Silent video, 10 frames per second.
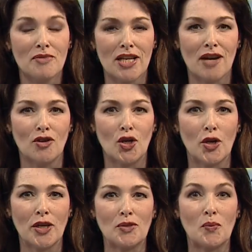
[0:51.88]
Sarah
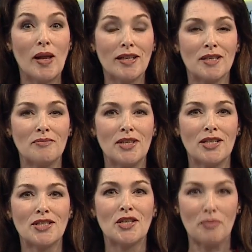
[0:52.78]
Lockett. Welcome
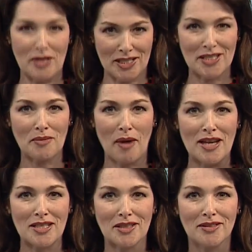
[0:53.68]
to the Business
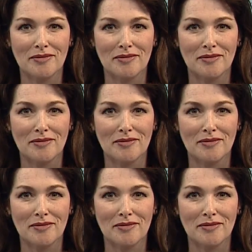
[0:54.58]
Debate.